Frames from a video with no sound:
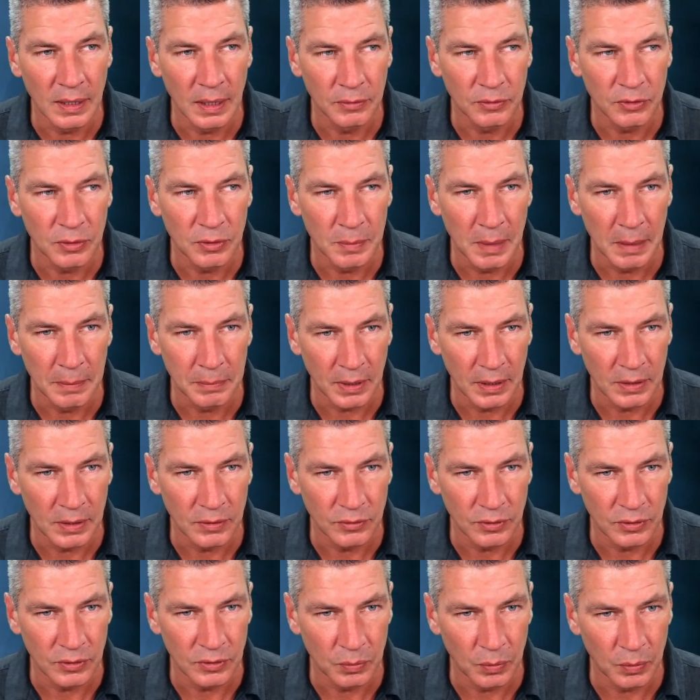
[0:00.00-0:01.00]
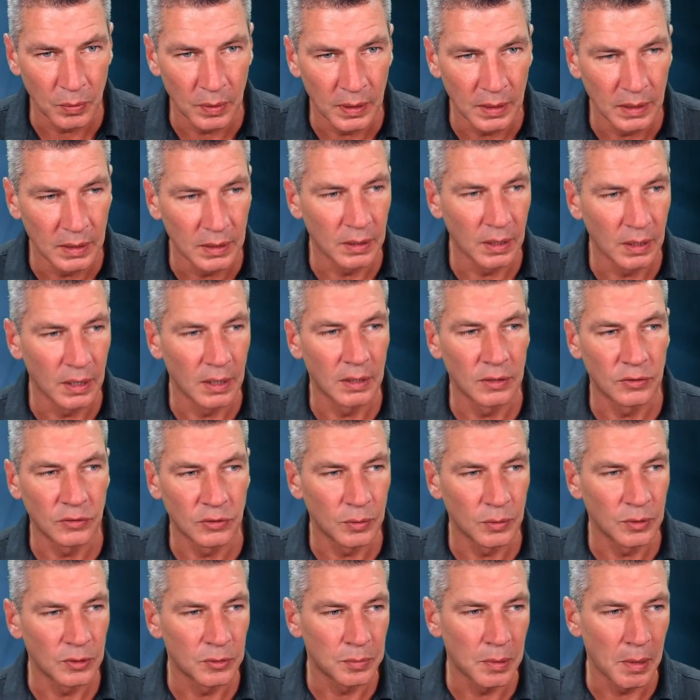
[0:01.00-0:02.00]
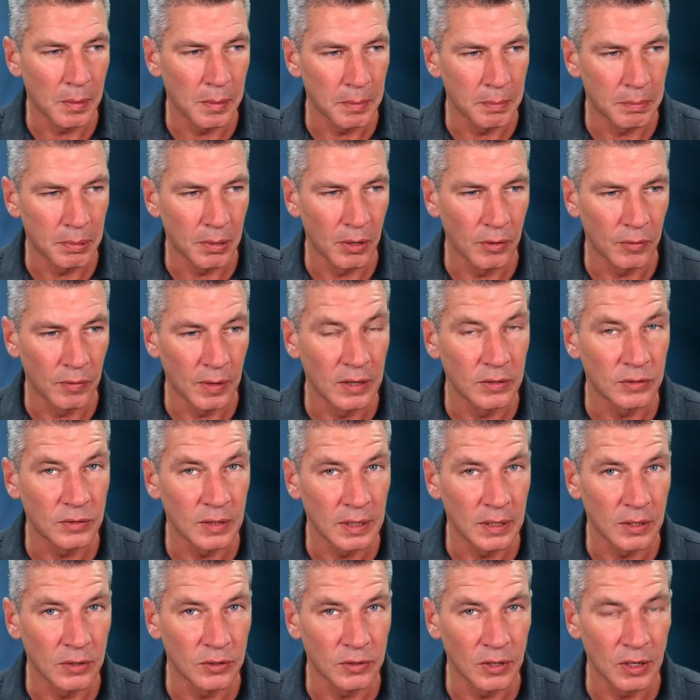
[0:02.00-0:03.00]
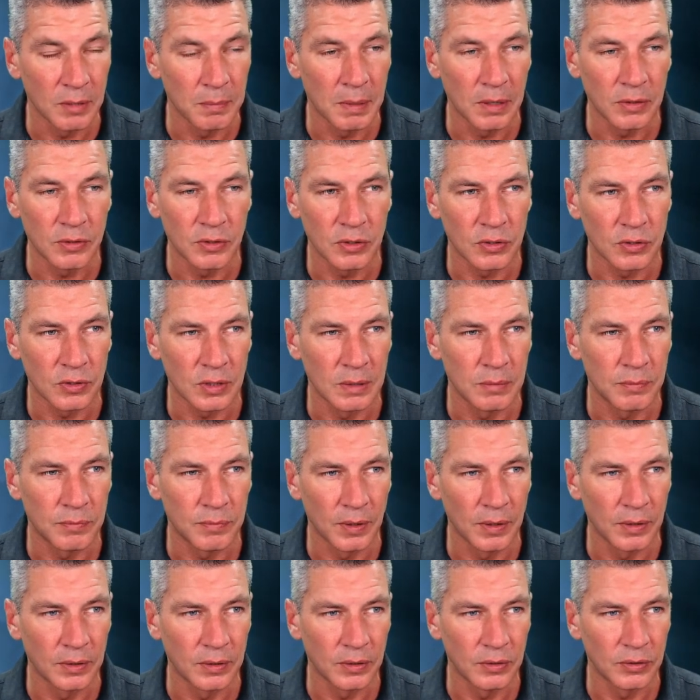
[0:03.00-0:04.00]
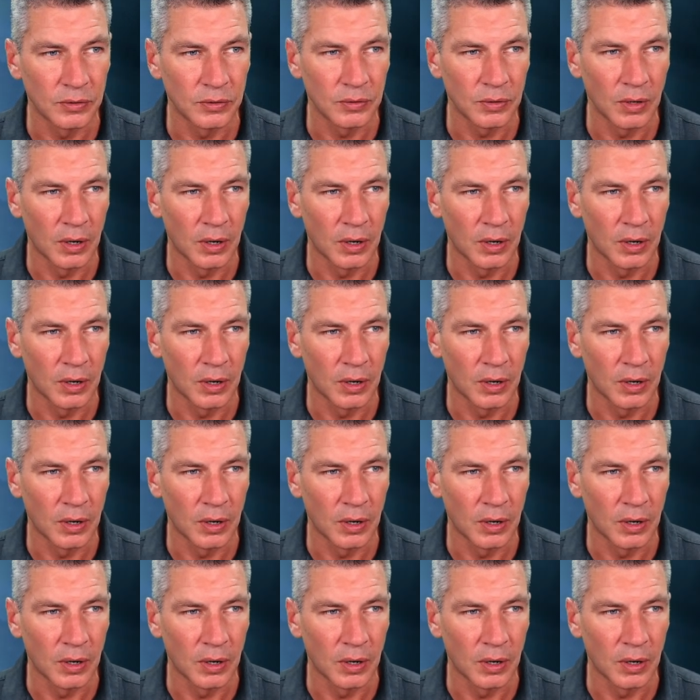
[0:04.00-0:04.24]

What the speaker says: some updates this week to his prepping progress. Thank you so much, Extreme Focus.